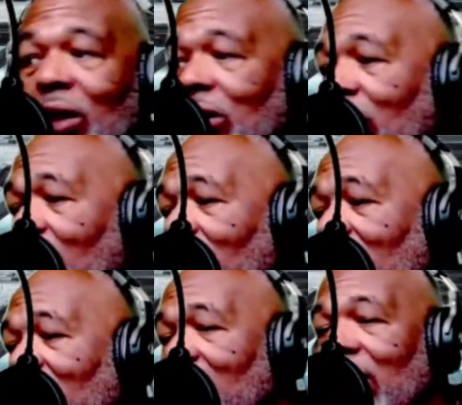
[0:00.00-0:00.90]
months
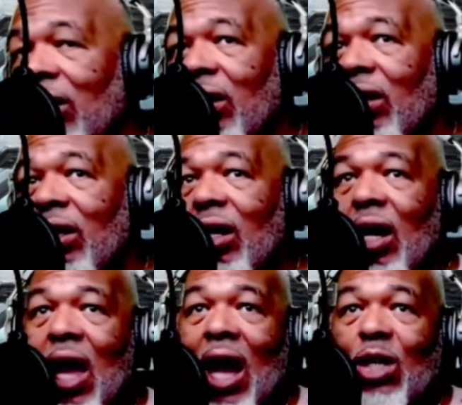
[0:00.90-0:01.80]
ago that I
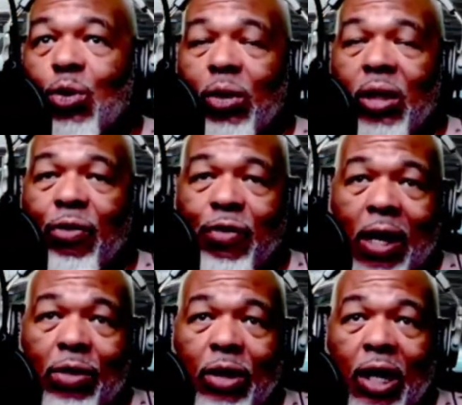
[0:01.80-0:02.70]
actually
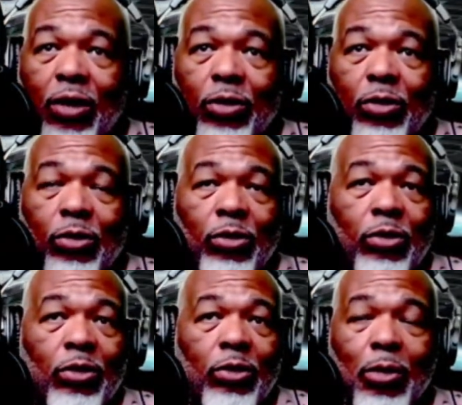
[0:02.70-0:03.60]
found out,
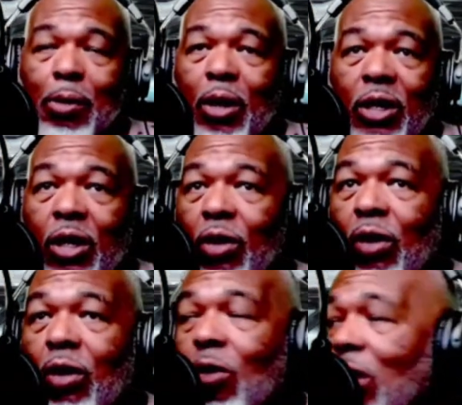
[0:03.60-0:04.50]
maybe a
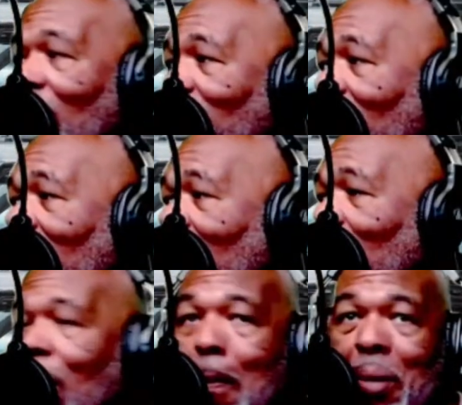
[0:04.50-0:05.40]
year ago, when I found
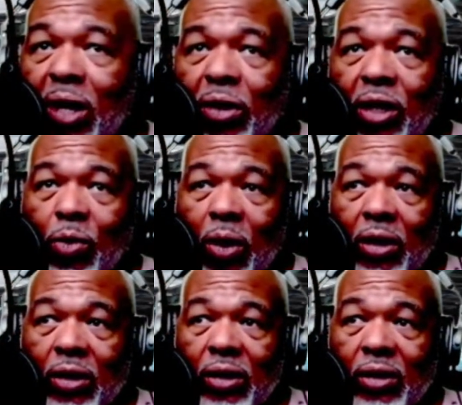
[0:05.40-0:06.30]
out what a pillion
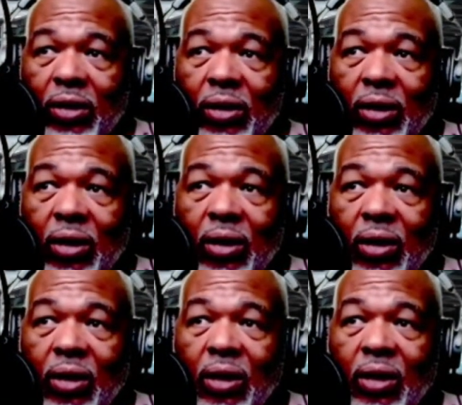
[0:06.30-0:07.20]
was.
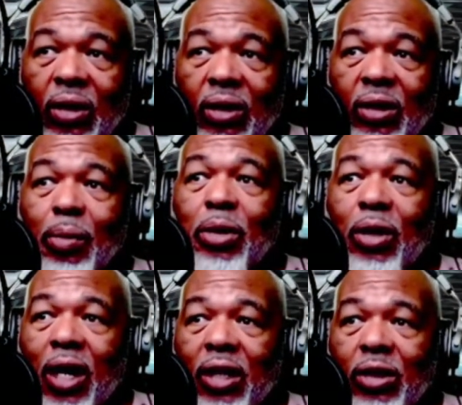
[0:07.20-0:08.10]
Some of
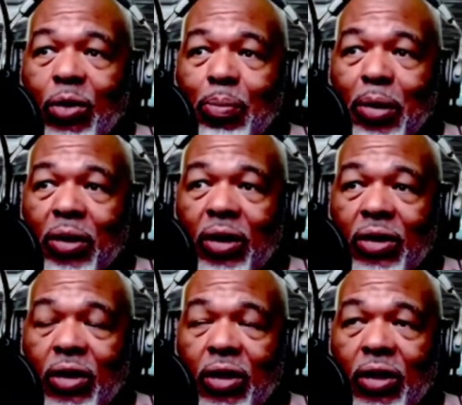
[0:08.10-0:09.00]
you guys know what
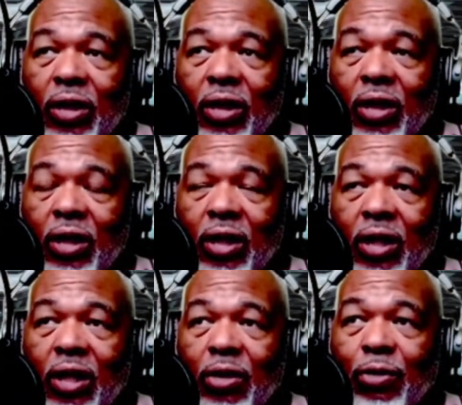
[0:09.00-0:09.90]
pillions are.
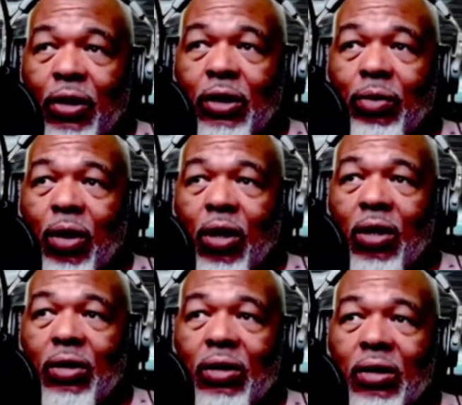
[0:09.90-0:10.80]
First of
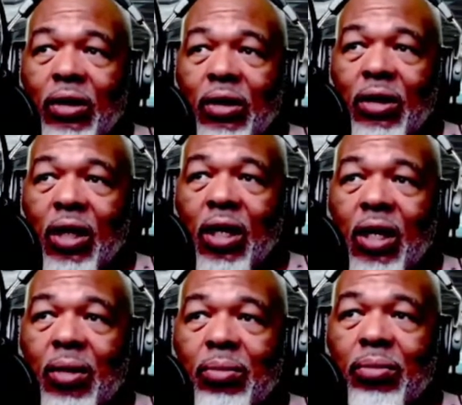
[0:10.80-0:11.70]
all,
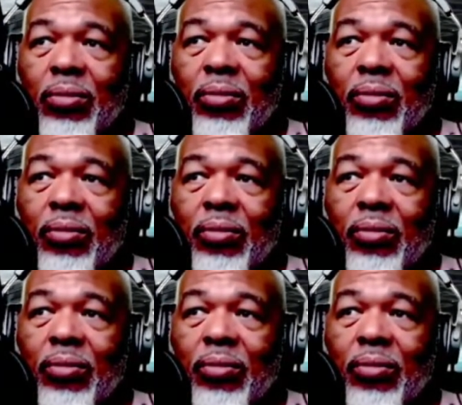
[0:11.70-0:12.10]
um,